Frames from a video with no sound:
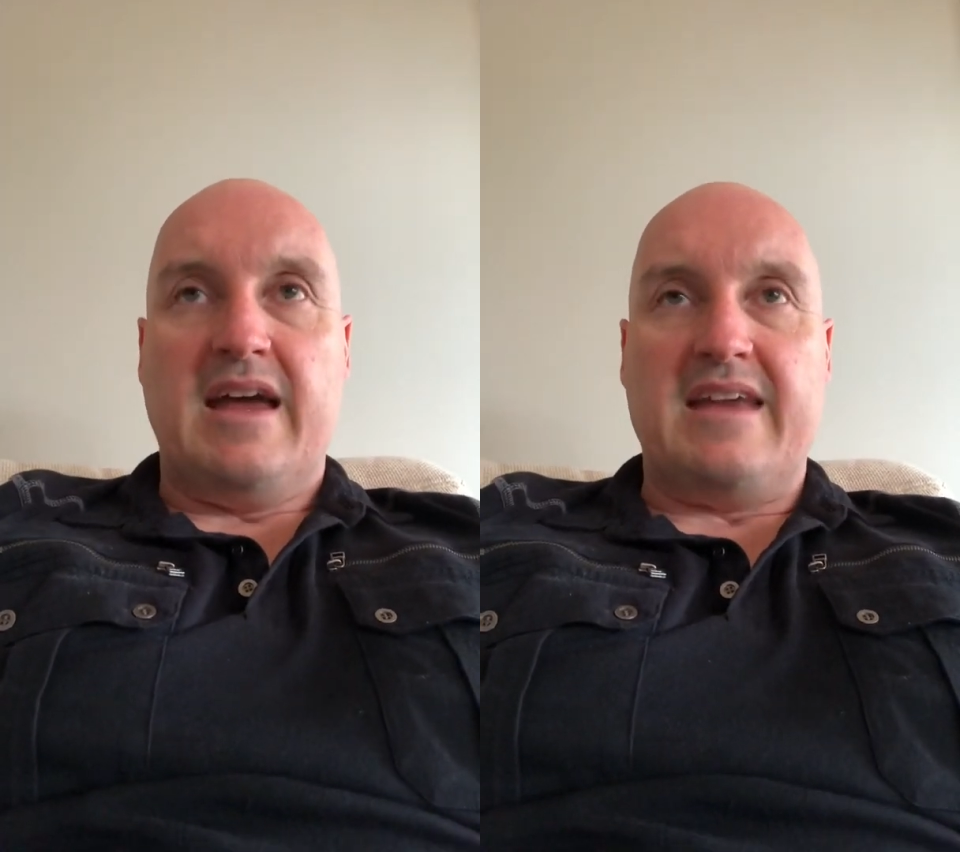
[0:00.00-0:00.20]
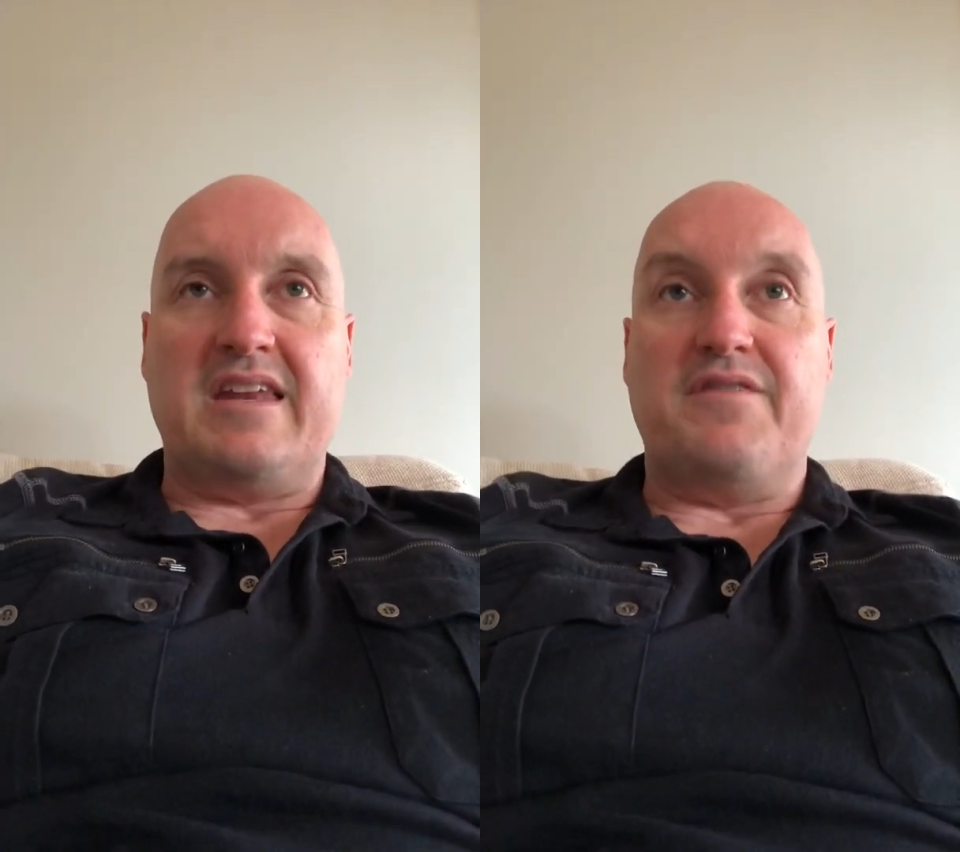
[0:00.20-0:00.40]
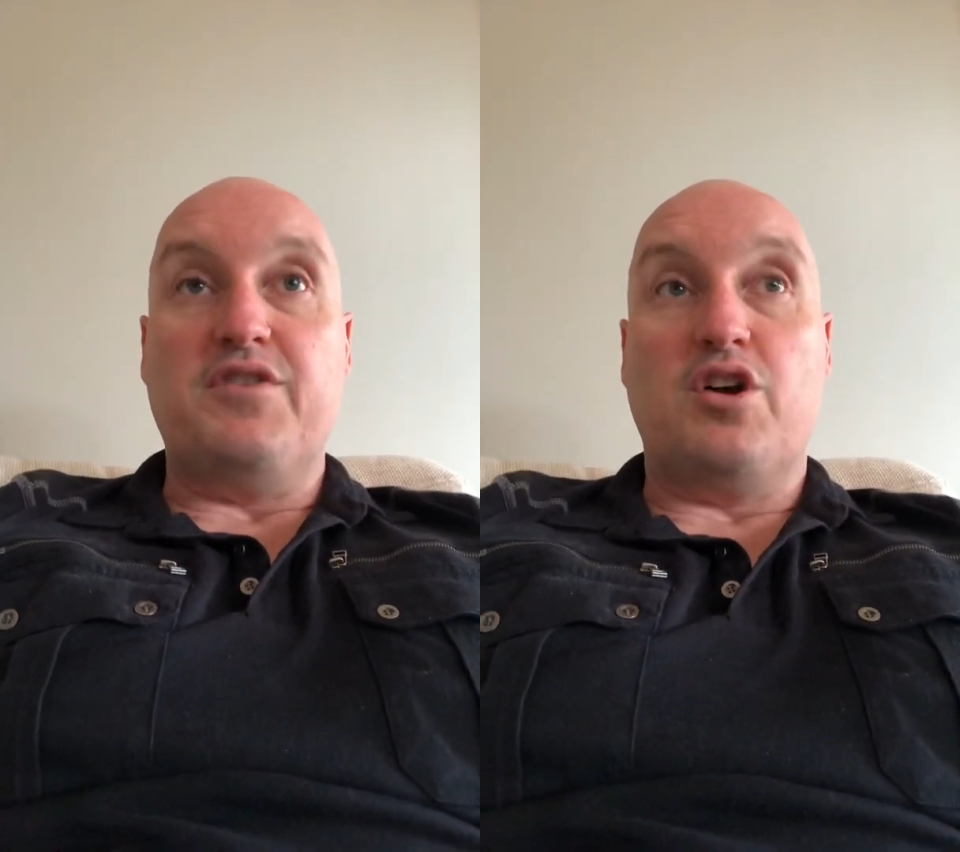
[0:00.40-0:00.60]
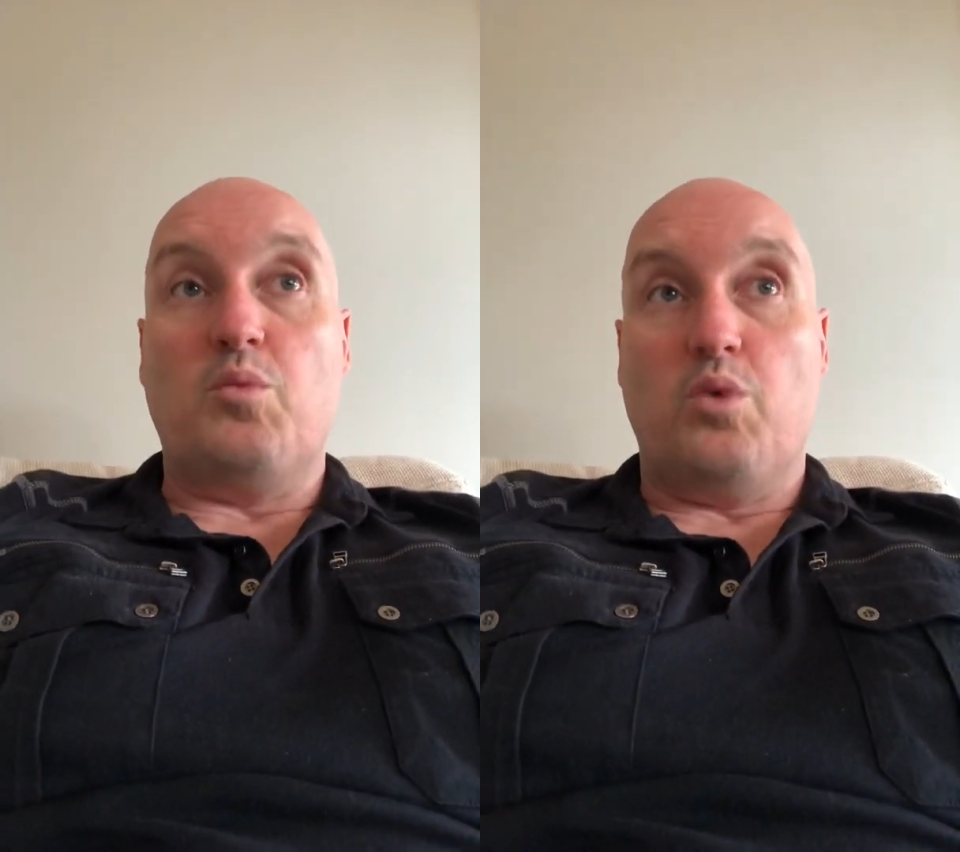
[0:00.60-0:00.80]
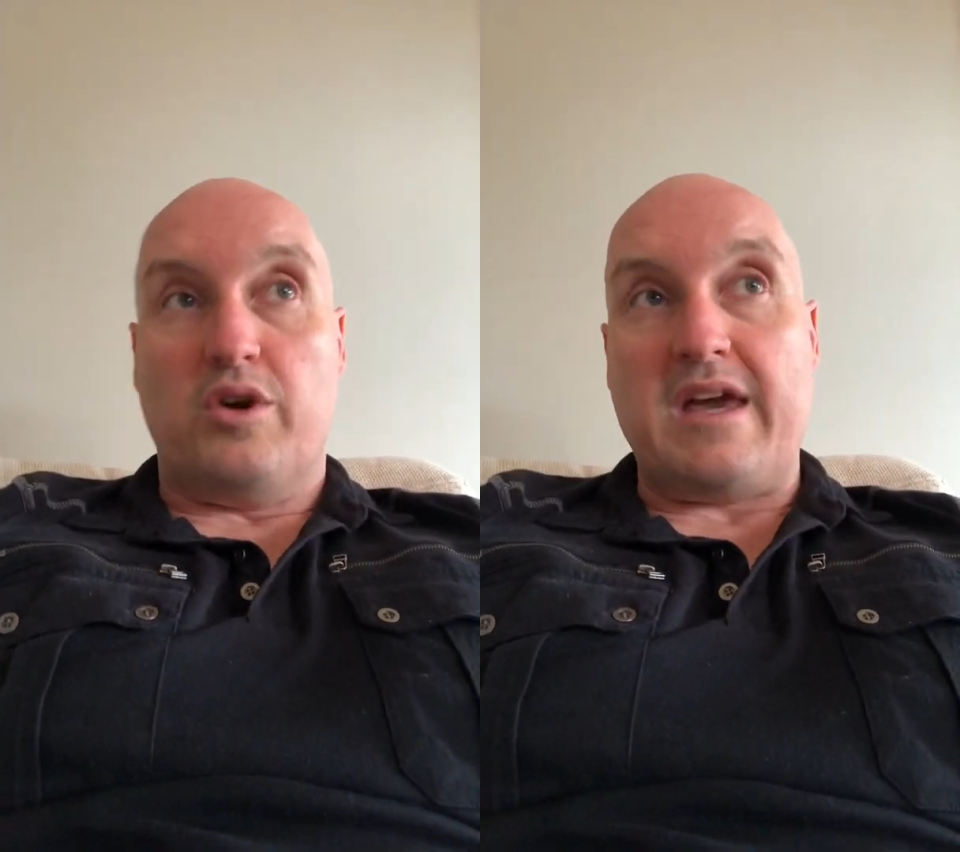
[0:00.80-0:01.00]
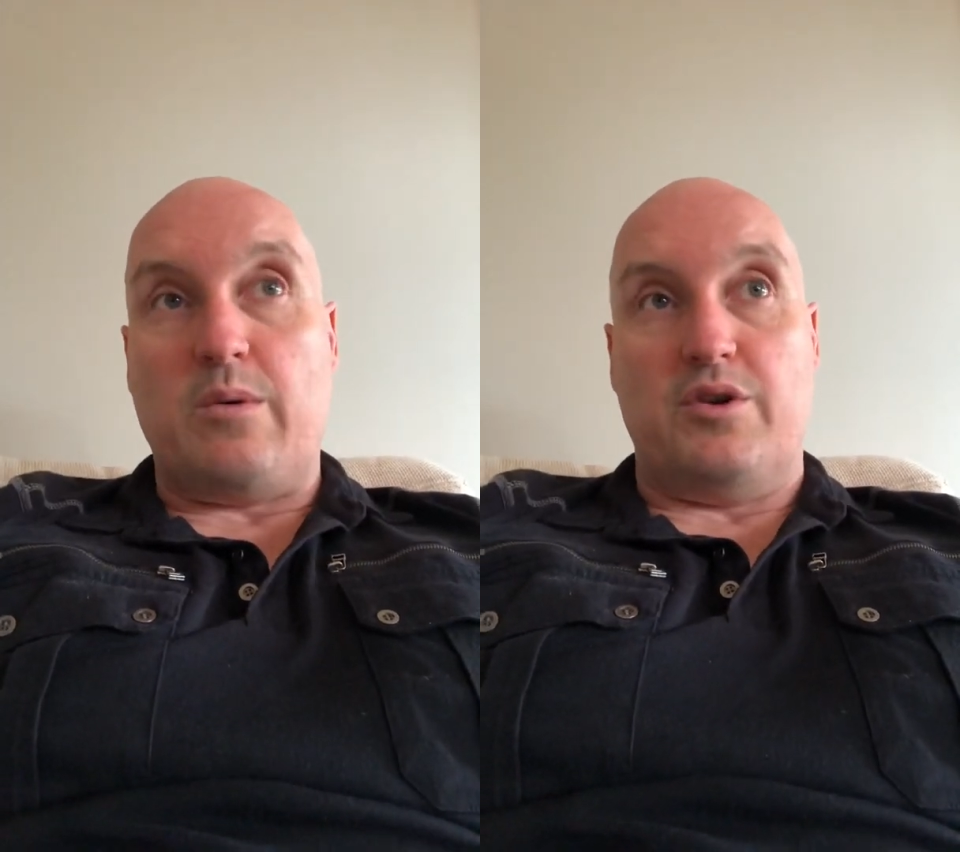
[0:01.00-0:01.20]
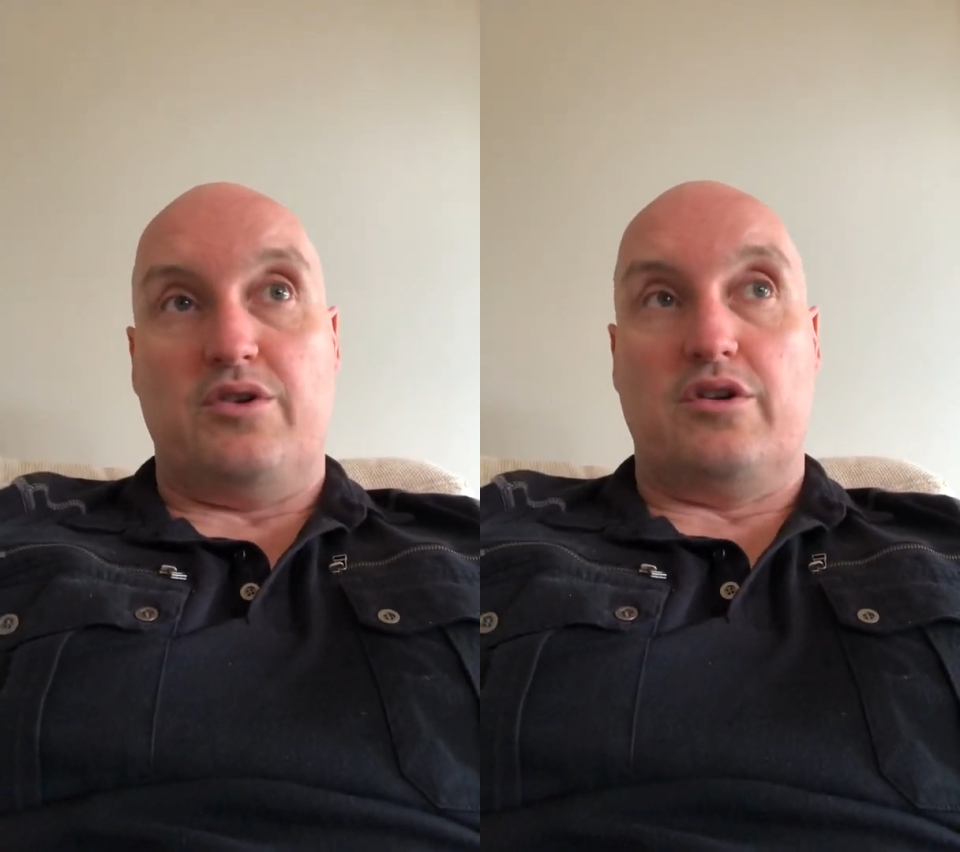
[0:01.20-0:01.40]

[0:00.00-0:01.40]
And then if you can work out what you're